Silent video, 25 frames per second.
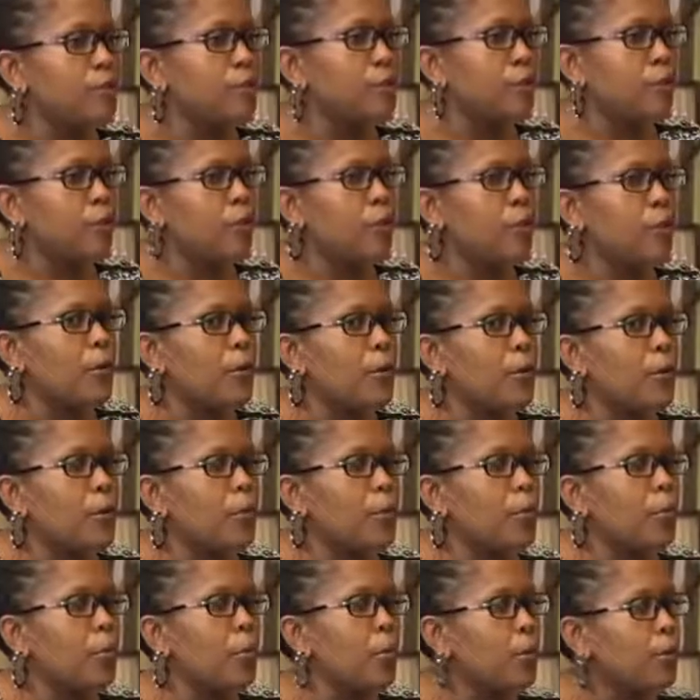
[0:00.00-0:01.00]
for
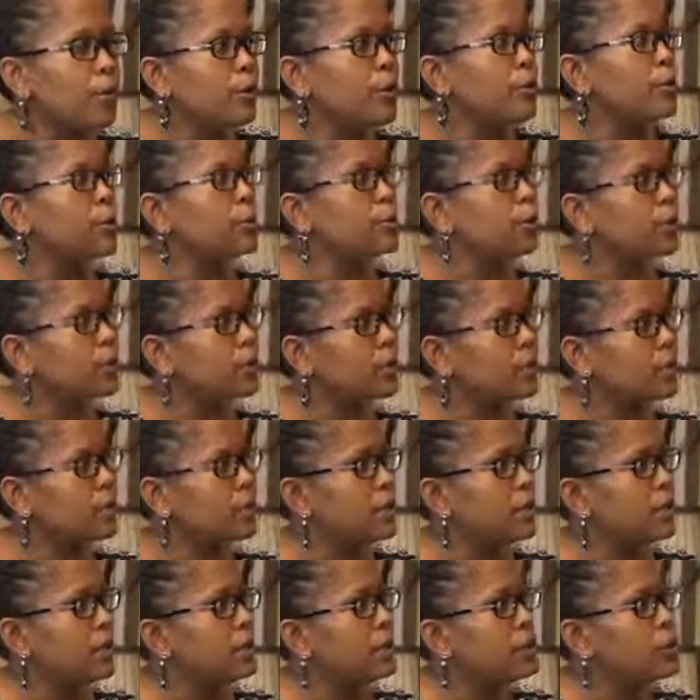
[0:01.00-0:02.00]
more
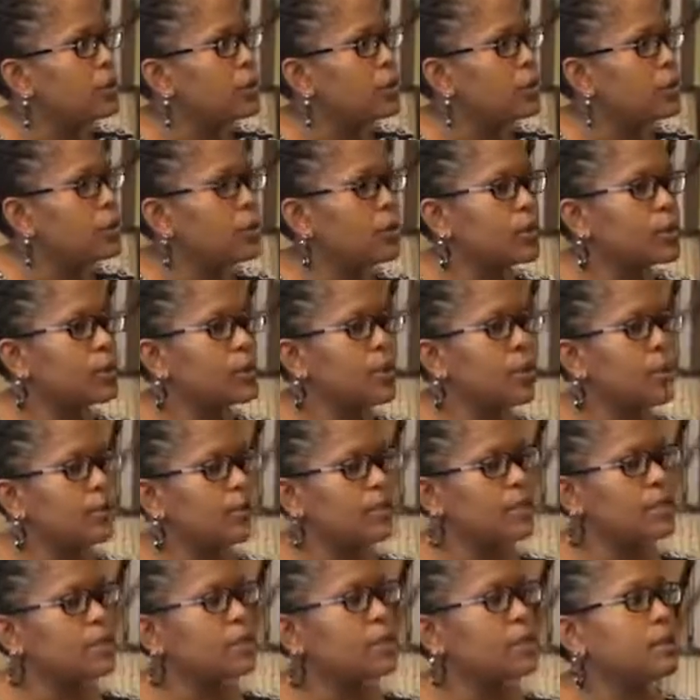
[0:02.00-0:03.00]
resources to
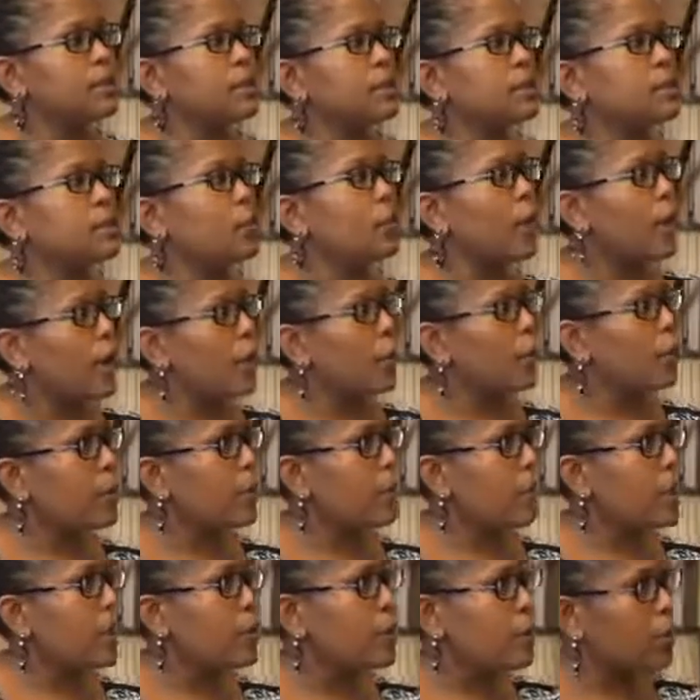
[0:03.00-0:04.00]
services where
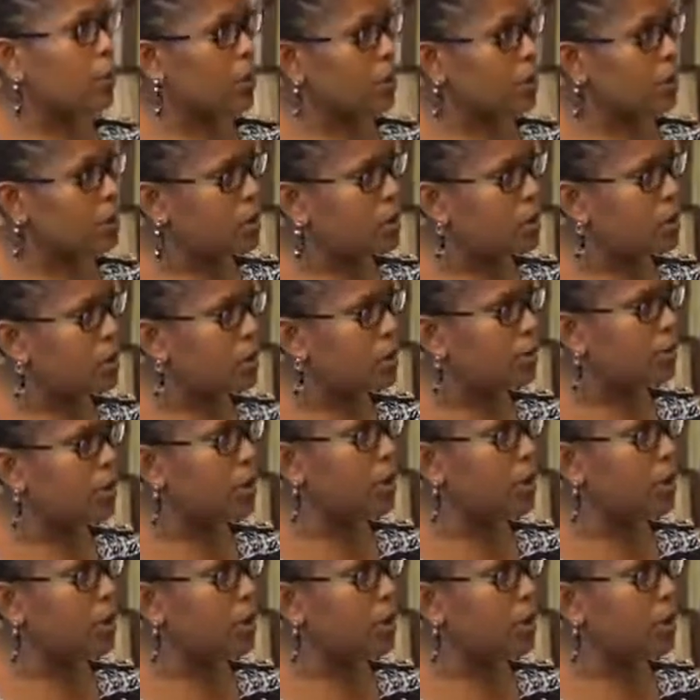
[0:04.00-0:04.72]
women would